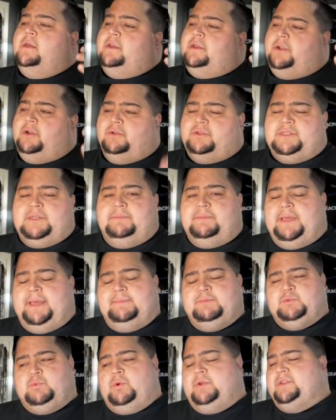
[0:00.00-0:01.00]
you know, some
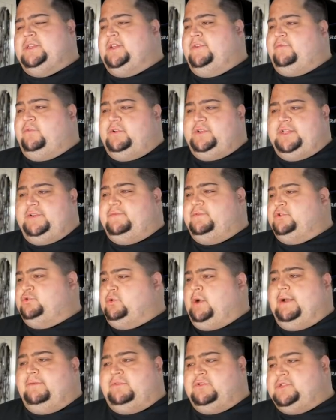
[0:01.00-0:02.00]
games run different
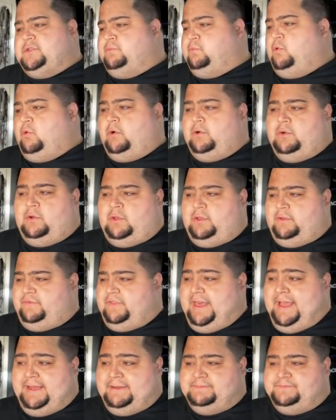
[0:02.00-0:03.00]
driver support and all of
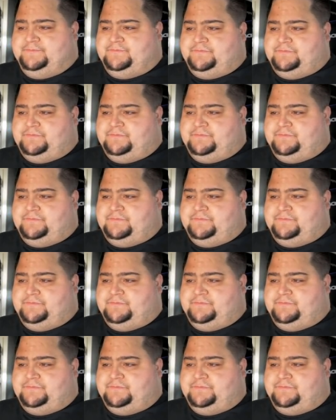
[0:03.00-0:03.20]
that.